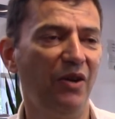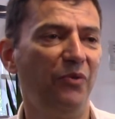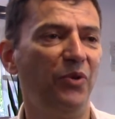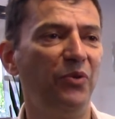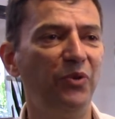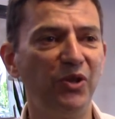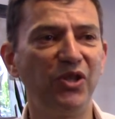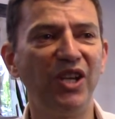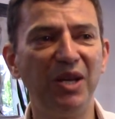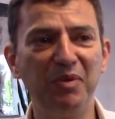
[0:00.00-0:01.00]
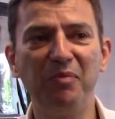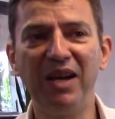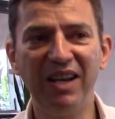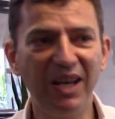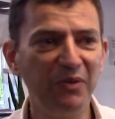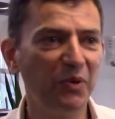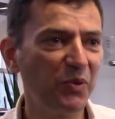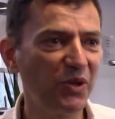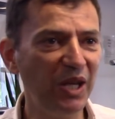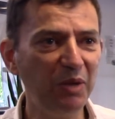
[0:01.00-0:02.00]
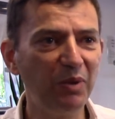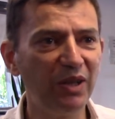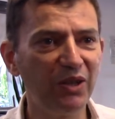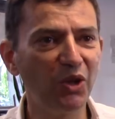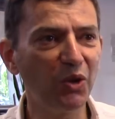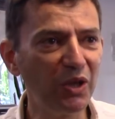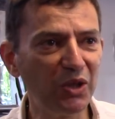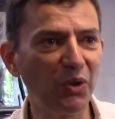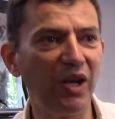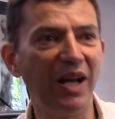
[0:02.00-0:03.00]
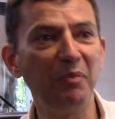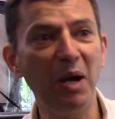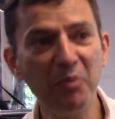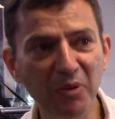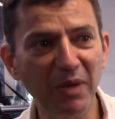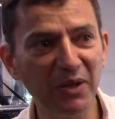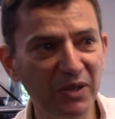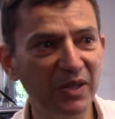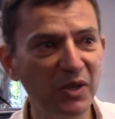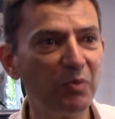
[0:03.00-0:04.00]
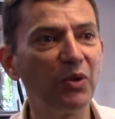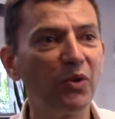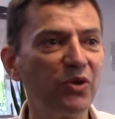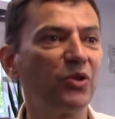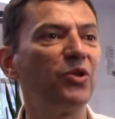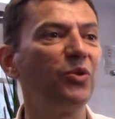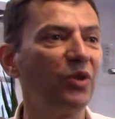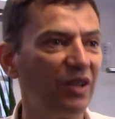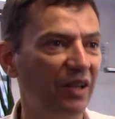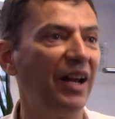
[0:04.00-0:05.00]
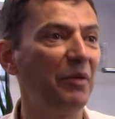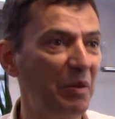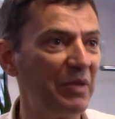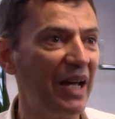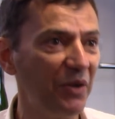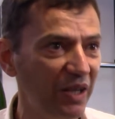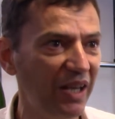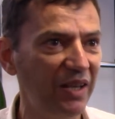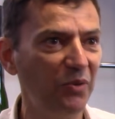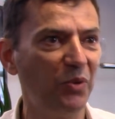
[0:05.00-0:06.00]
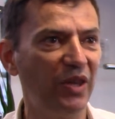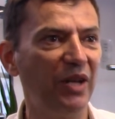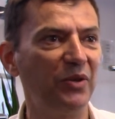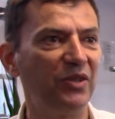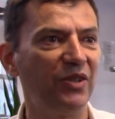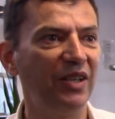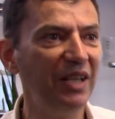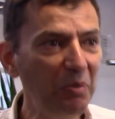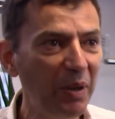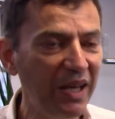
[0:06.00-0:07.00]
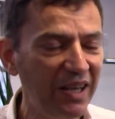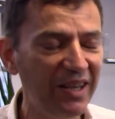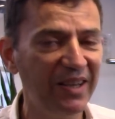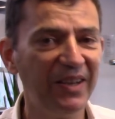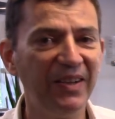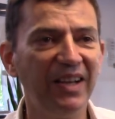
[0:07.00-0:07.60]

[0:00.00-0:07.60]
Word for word: For the first time in my life, I was able not only to climb up the mountains, but also to climb them down again without a knee pain.